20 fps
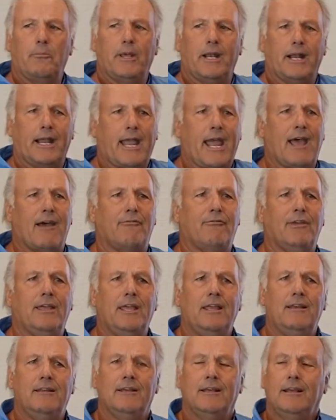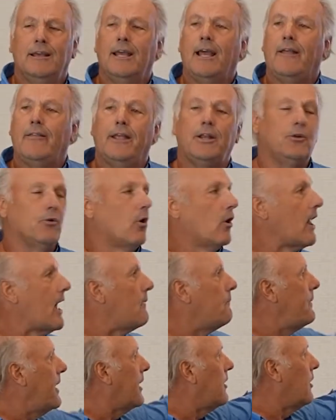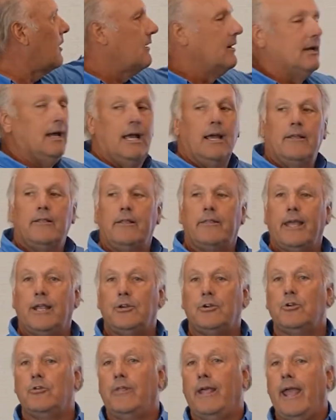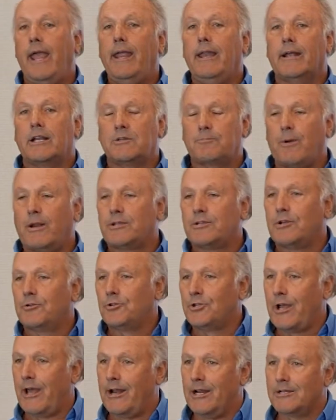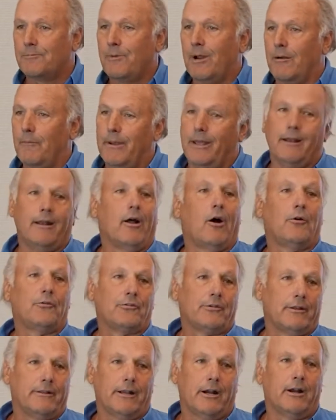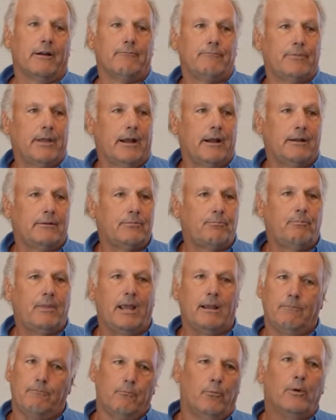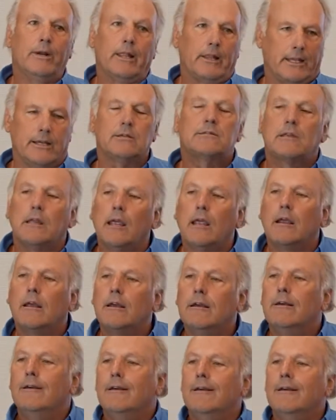bit of caffeine and they do a lot better. And then they do the 8 espresso shot experiment and all of a sudden they really stink.